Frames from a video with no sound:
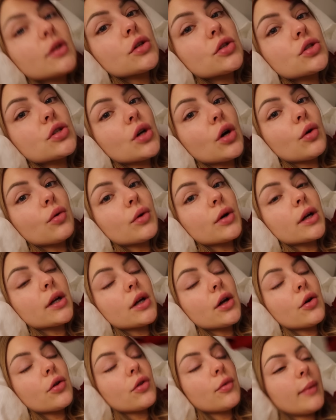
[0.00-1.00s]
So we're
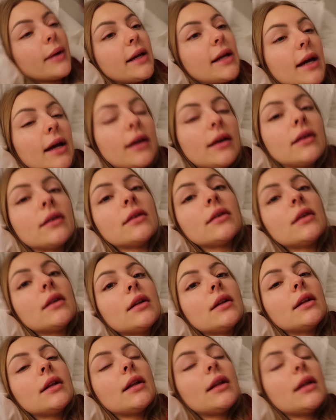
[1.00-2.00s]
gonna go through my day
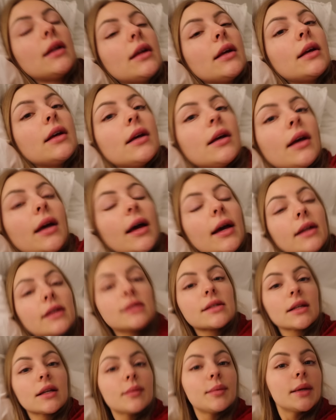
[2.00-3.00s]
and
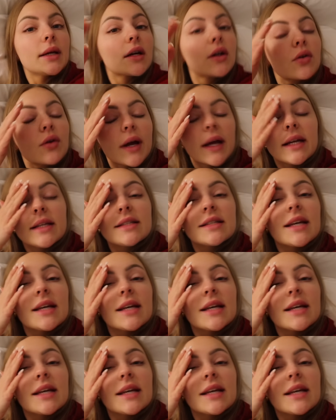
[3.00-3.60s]
it's gonna be a great